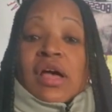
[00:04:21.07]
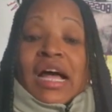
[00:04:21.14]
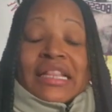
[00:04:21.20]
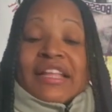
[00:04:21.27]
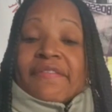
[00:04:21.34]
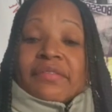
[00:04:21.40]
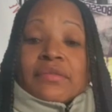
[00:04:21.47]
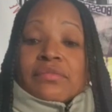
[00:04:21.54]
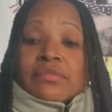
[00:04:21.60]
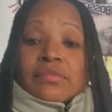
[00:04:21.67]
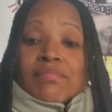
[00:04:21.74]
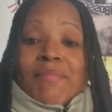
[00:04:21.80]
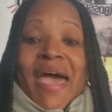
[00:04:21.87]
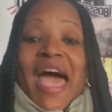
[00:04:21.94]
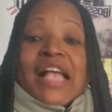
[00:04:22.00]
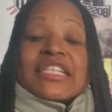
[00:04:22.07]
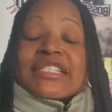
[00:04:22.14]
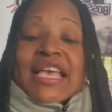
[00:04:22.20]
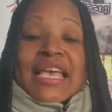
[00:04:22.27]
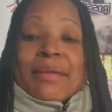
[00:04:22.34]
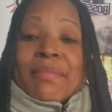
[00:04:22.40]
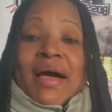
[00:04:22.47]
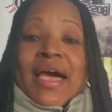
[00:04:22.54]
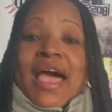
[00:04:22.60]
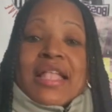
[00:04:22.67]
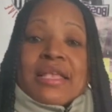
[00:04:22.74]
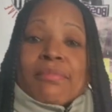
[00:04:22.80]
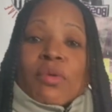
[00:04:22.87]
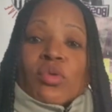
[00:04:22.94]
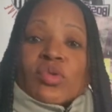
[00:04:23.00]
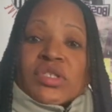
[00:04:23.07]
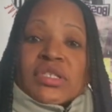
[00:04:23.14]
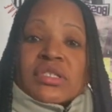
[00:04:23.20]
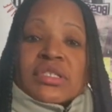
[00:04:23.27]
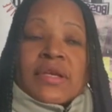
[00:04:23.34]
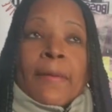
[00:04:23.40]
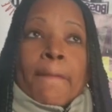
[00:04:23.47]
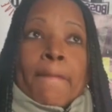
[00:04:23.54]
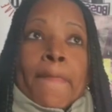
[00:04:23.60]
I left mad shaking my head emojis.